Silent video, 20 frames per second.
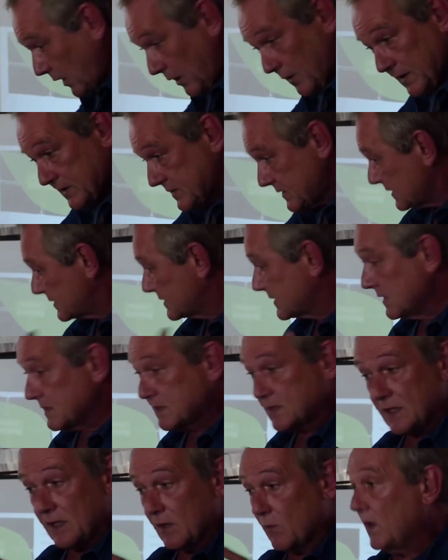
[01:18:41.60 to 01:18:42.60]

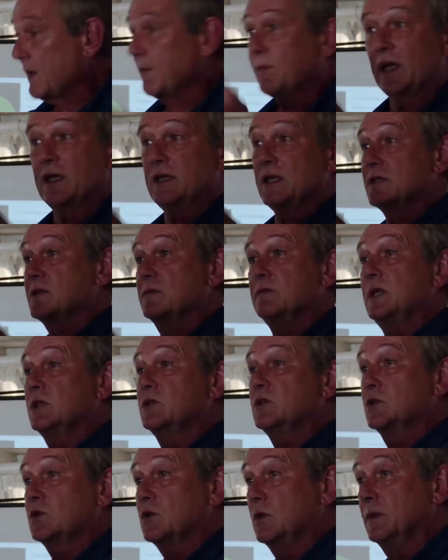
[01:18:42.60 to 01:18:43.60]
coexistence and the what, but it doesn't
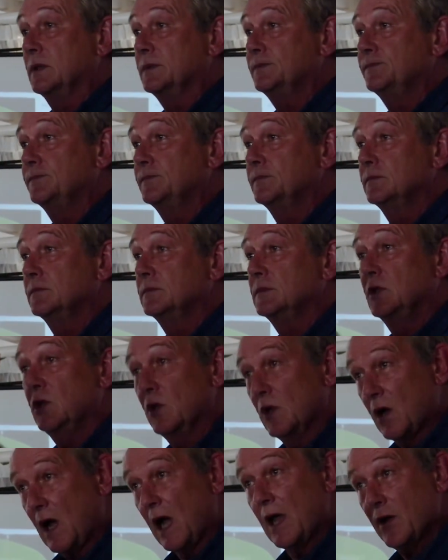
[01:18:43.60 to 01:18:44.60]
mention trauma.
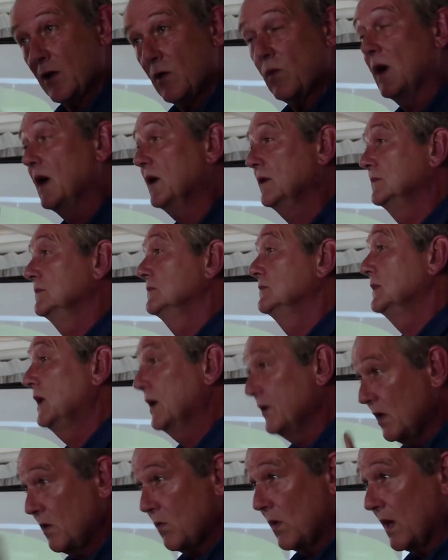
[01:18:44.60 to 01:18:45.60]
You know, I know why. I know